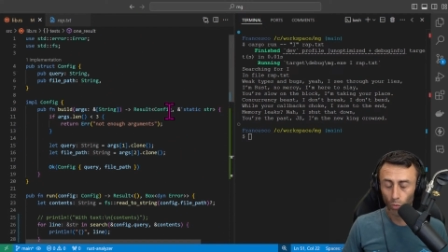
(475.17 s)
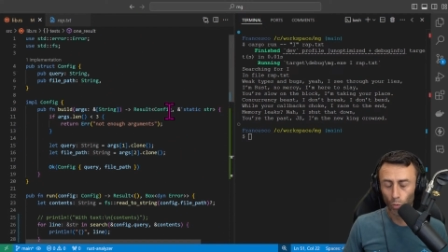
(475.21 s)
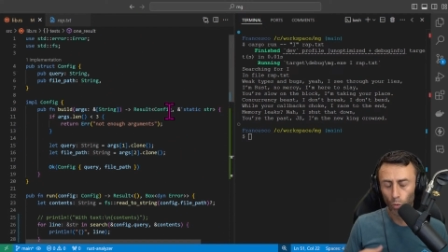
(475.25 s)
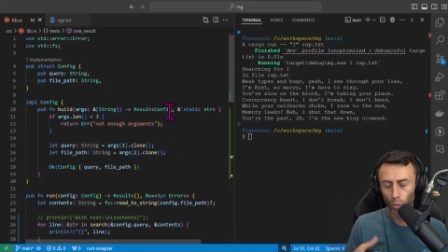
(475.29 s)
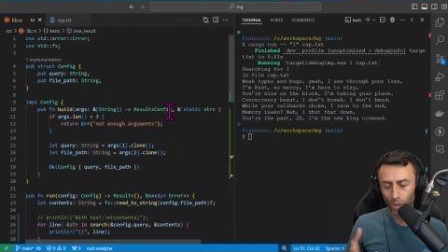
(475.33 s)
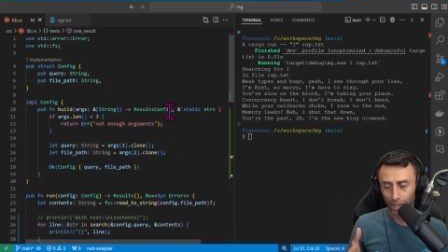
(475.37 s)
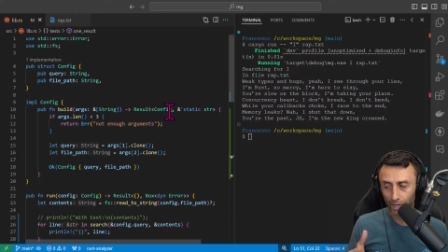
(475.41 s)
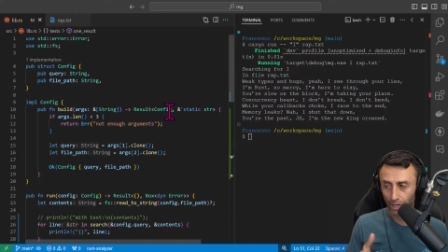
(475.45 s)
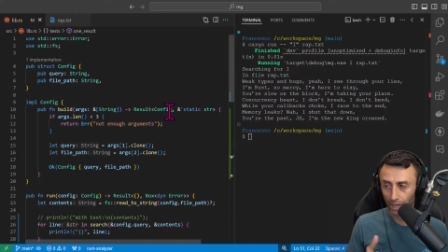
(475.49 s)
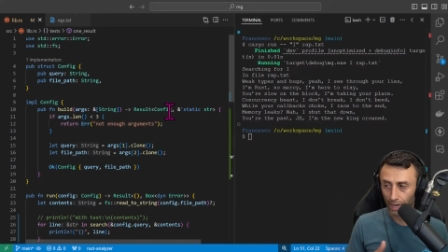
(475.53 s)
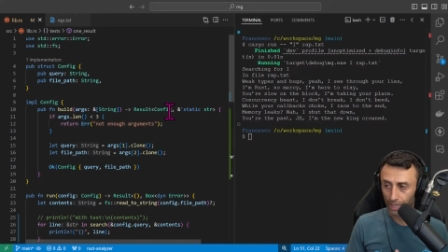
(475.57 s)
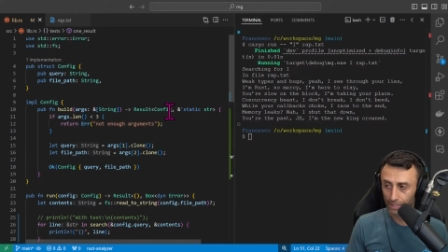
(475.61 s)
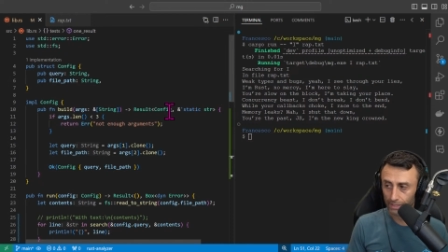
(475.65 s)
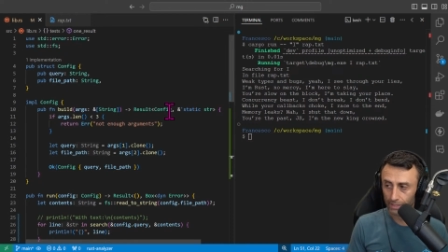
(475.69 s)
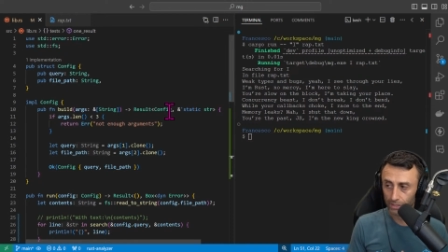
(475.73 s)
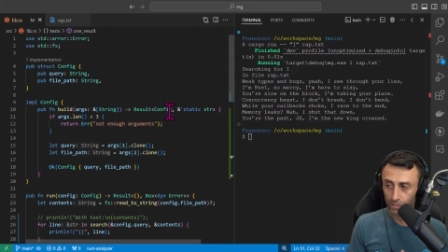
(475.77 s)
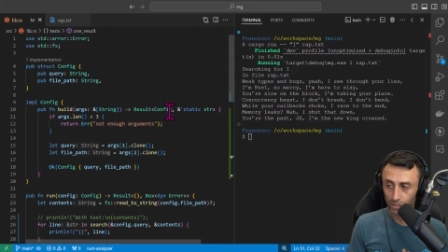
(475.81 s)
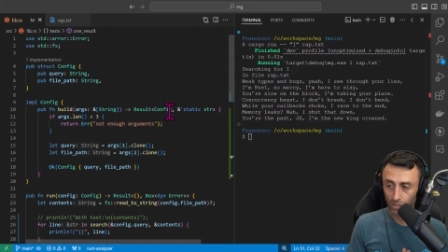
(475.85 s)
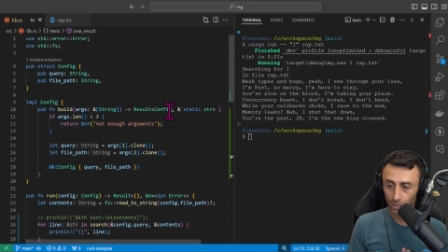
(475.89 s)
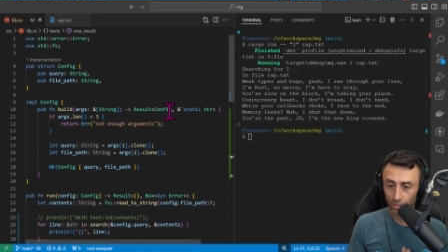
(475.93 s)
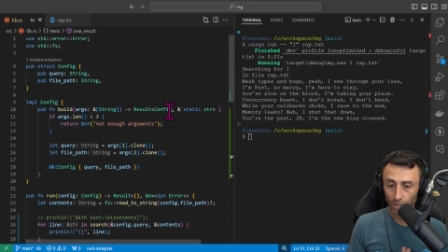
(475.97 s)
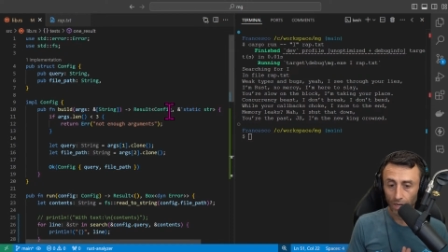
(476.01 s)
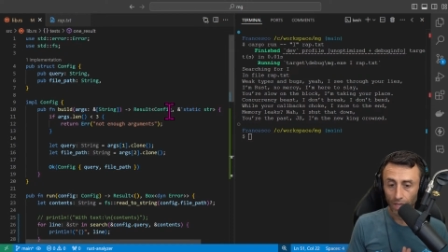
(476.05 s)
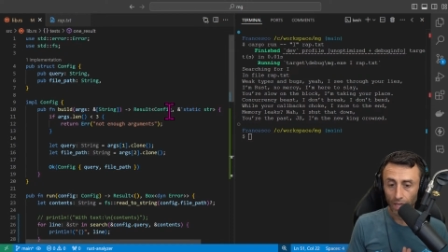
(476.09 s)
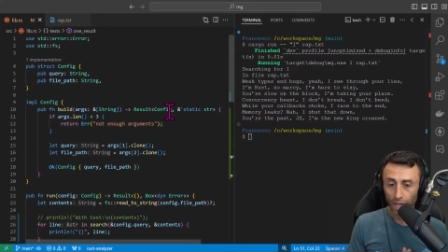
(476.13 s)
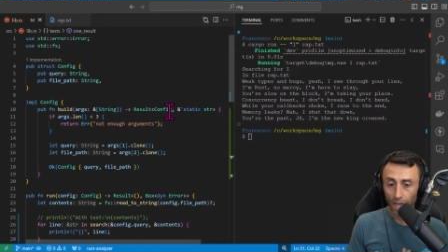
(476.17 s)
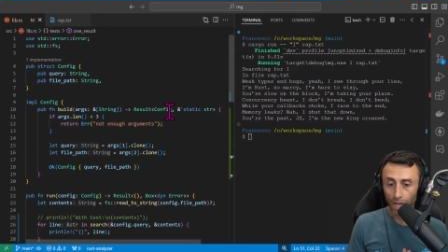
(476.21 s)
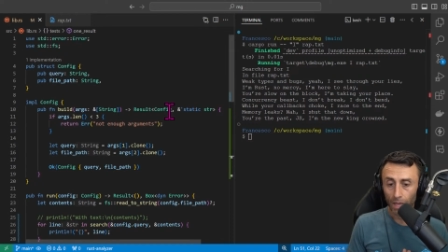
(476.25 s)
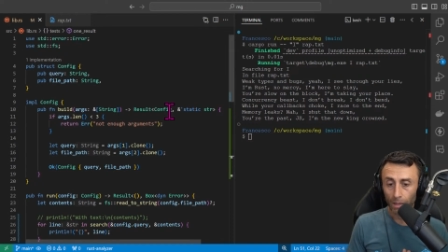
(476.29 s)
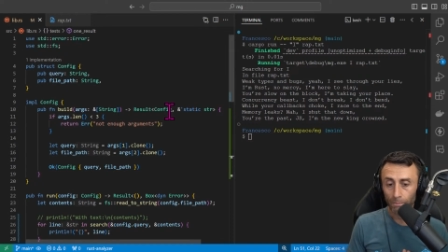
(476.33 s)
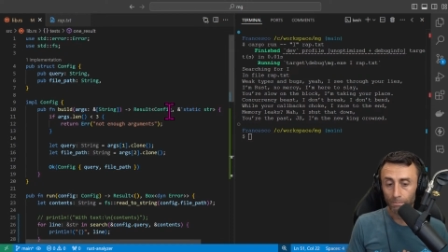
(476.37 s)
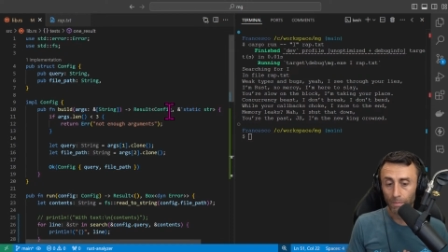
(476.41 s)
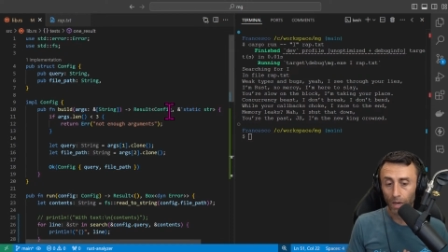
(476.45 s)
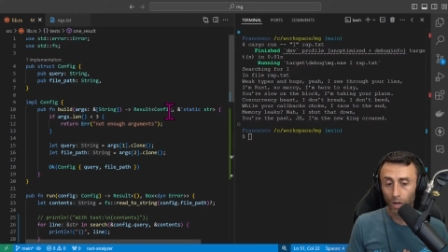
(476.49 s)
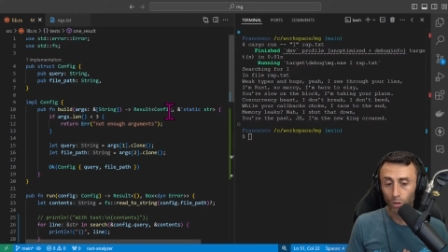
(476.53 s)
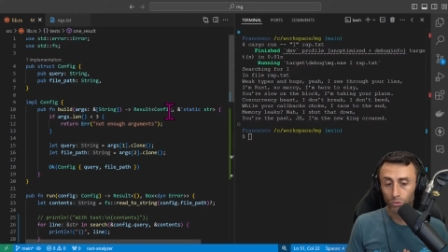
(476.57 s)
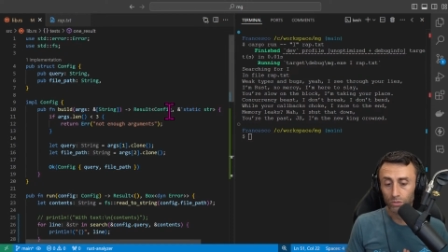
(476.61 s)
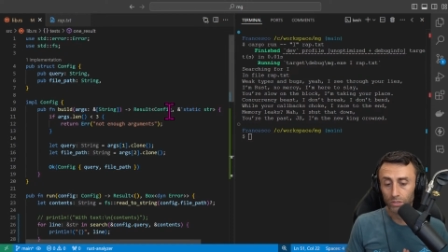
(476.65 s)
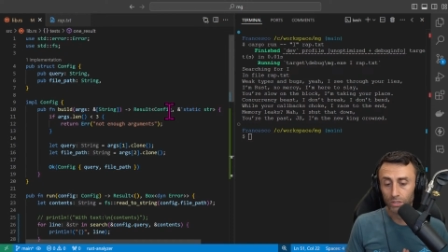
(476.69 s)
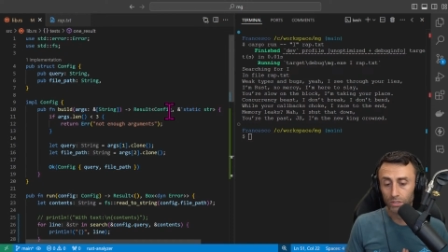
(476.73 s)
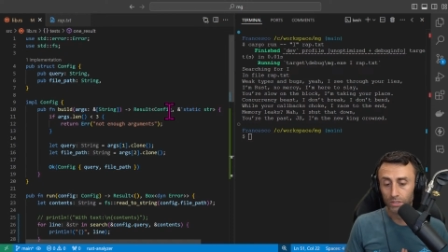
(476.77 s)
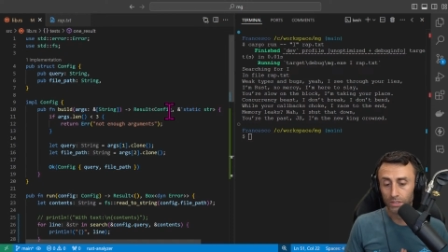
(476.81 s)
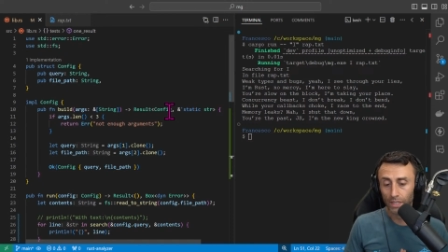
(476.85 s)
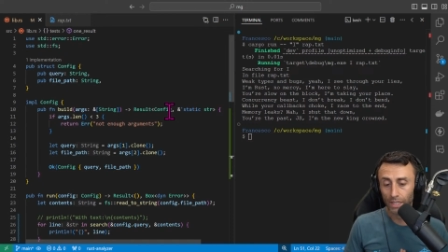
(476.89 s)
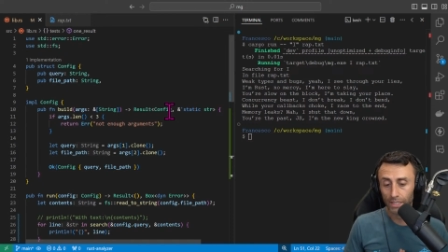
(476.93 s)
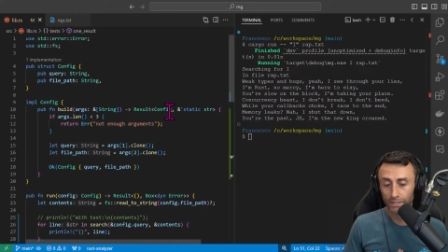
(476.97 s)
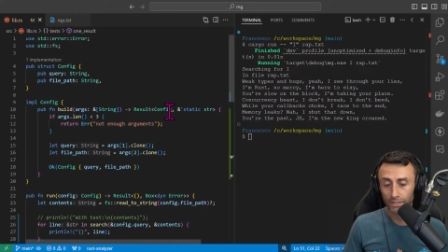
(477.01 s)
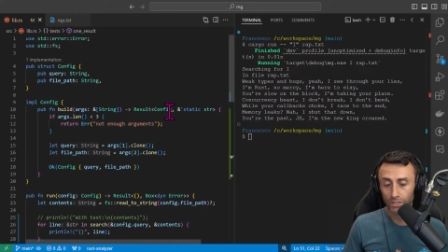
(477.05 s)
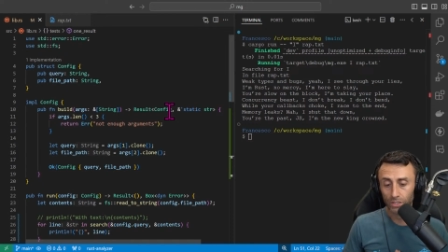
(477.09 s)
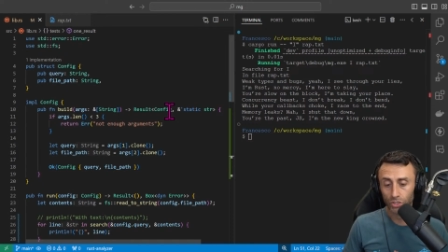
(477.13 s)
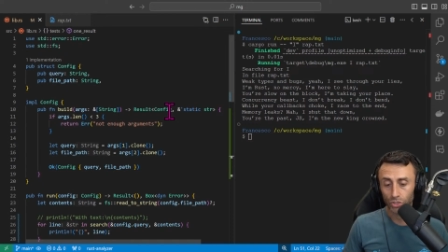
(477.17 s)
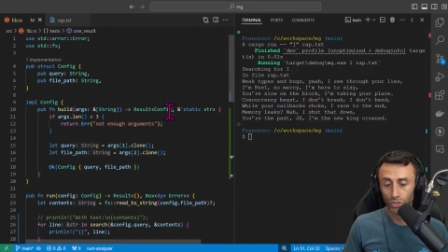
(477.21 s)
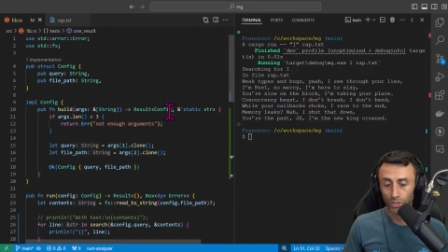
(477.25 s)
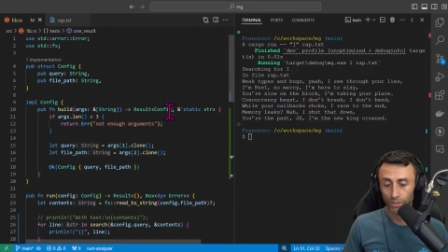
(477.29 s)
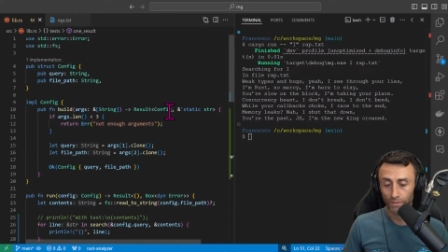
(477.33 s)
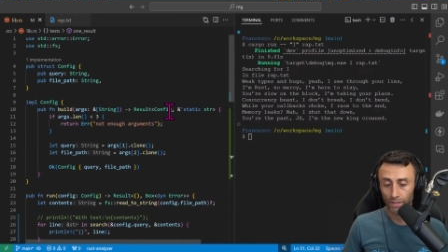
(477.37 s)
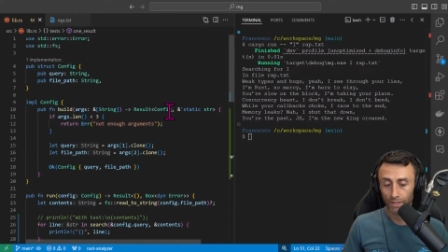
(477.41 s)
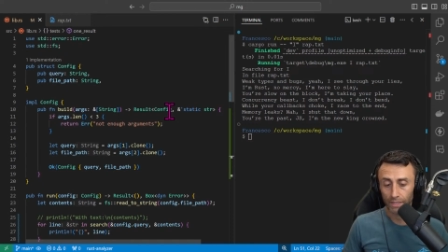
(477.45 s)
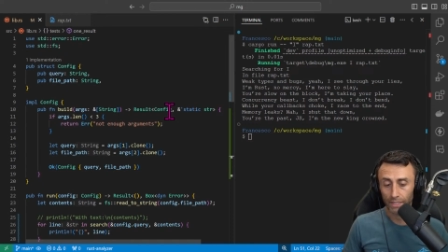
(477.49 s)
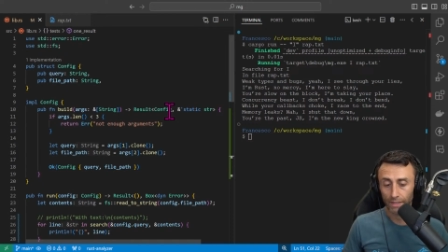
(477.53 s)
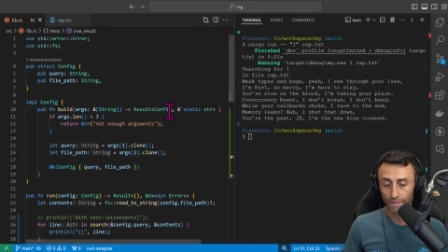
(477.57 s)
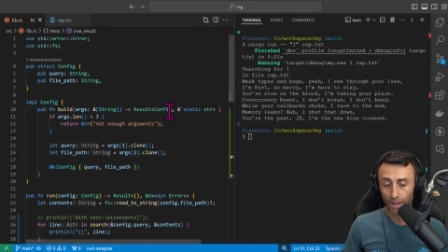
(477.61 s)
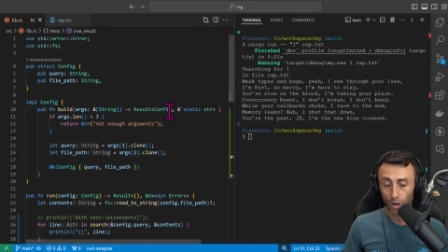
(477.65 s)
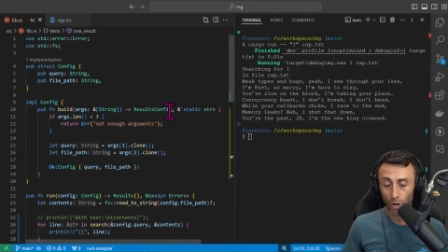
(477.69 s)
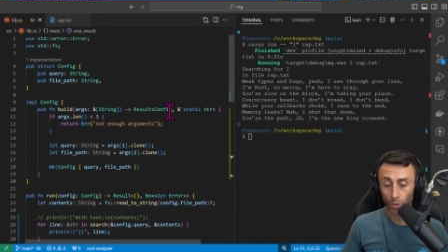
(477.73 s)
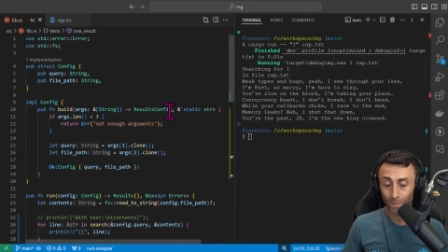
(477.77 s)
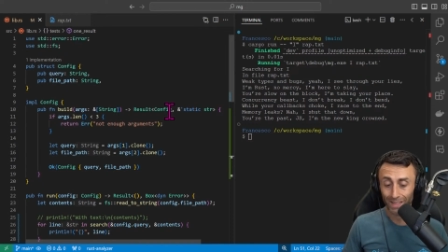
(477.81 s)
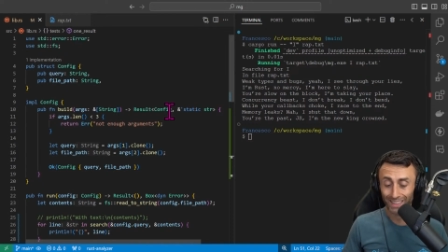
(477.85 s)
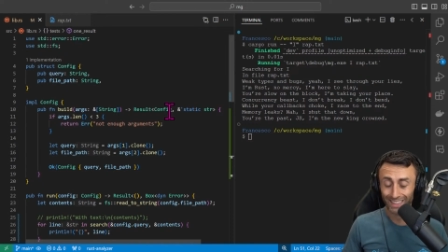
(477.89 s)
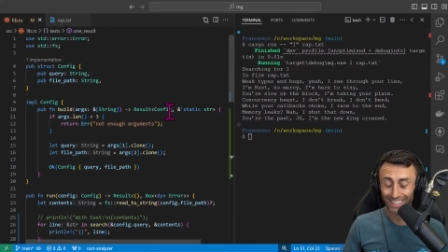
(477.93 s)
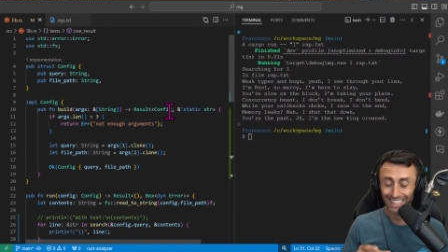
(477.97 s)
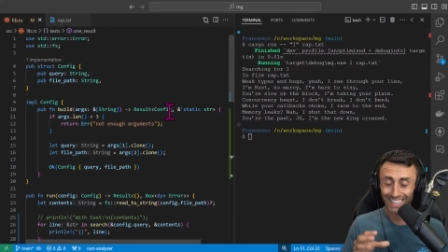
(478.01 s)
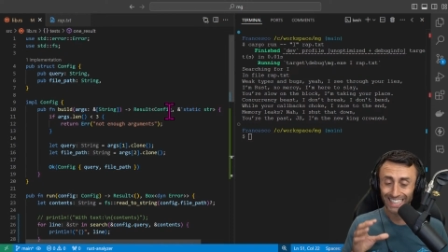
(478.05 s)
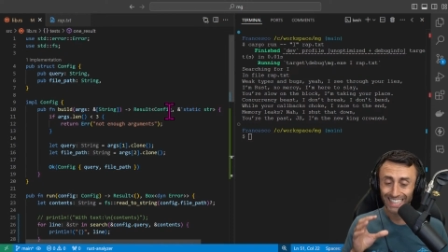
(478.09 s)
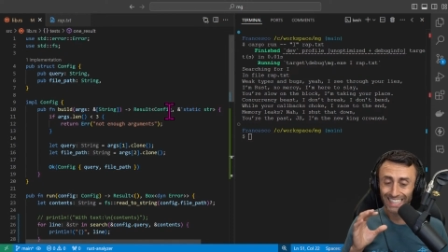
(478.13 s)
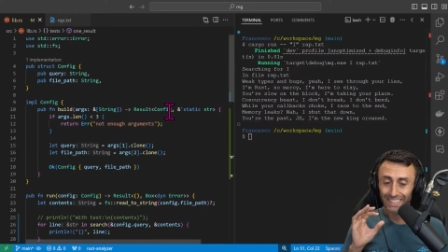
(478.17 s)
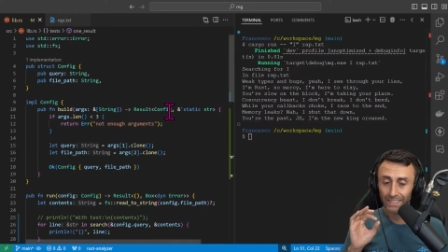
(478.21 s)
quick lesson about test-driven development.